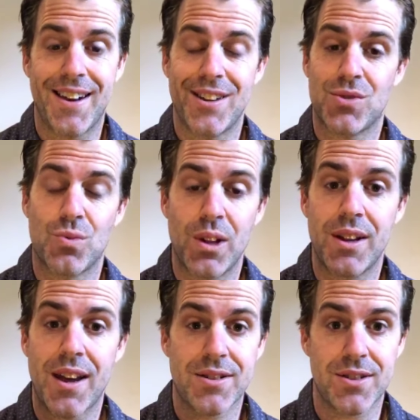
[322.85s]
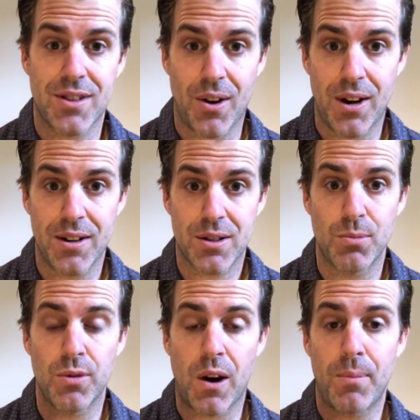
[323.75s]
And it's really necessary to
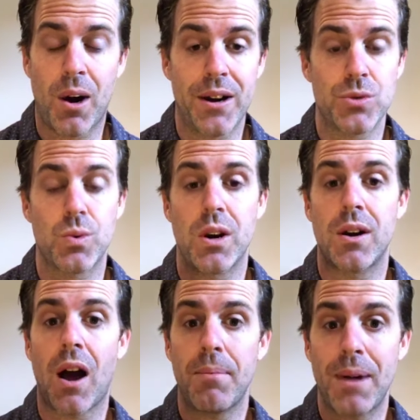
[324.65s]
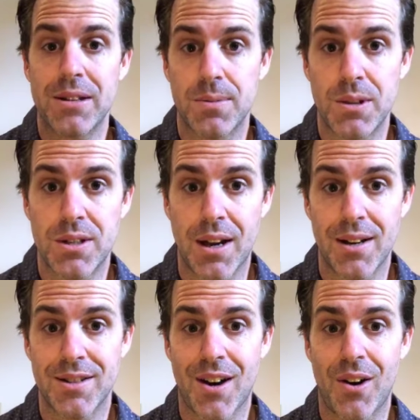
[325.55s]
move our bodies. We are not meant to be
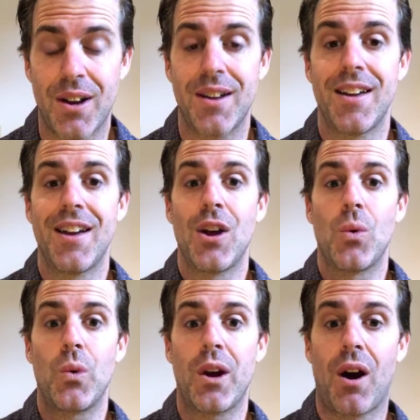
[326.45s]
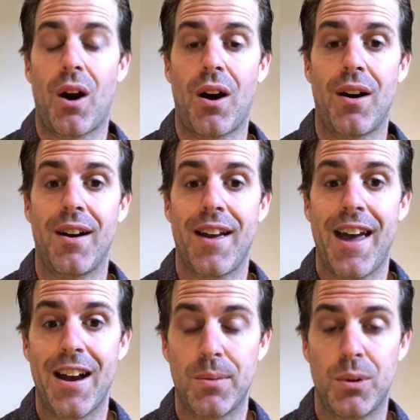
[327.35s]
sedentary. We are
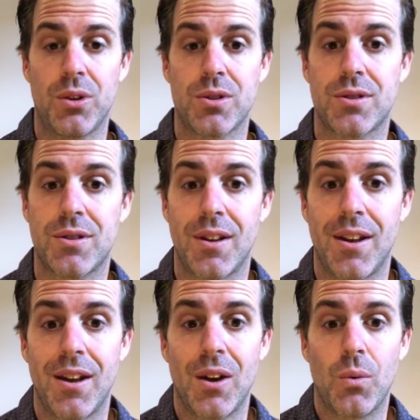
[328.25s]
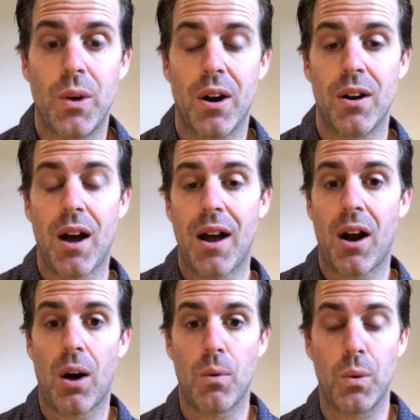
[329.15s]
animals. We are
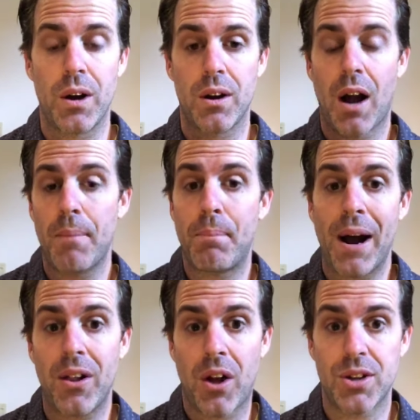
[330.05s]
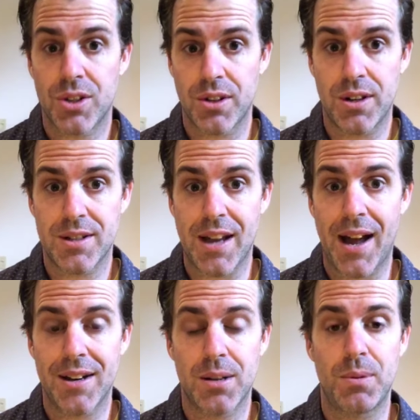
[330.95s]
not biologically
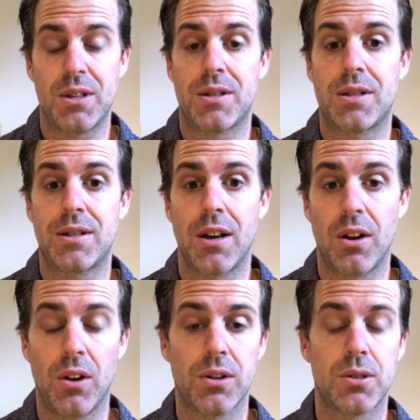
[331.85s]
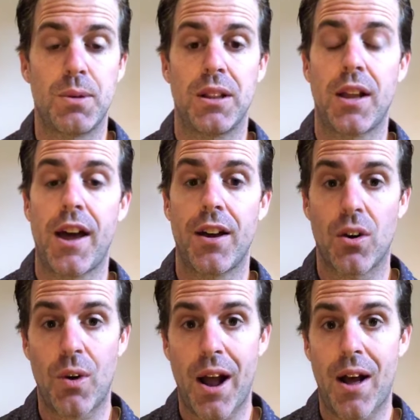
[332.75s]
designed to be still, to be laying
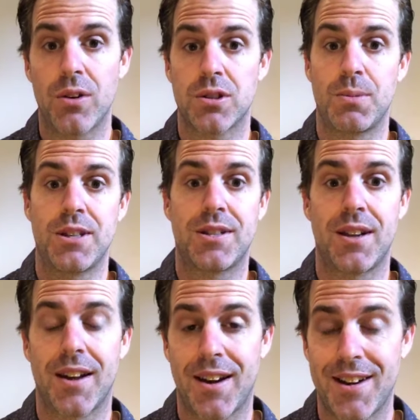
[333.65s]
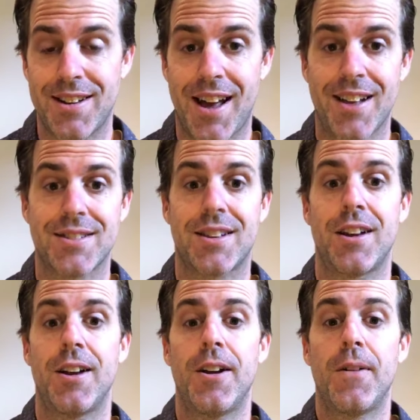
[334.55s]
around, to be sitting at a desk.
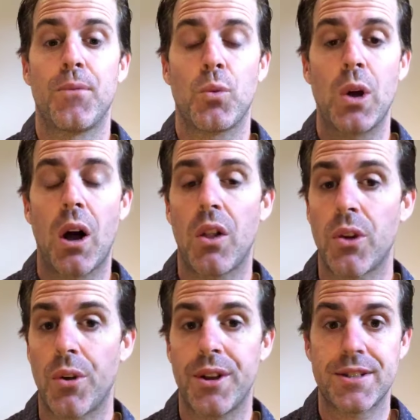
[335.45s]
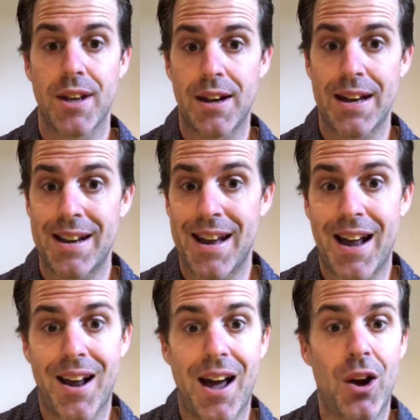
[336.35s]
We all know this, yada, yada,
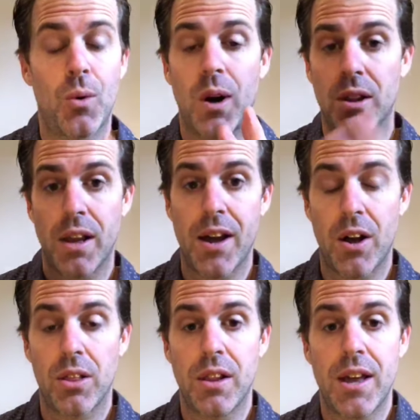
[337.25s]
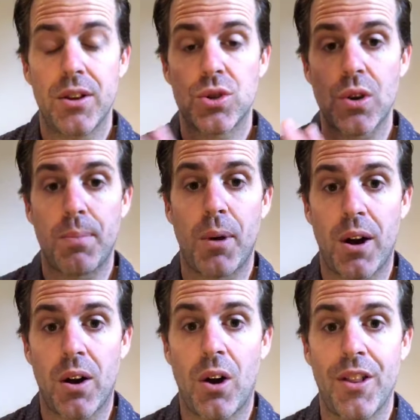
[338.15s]
yada. I don't want to lay the trip
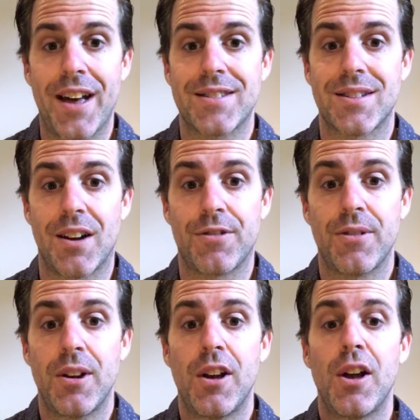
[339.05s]
on all that stuff.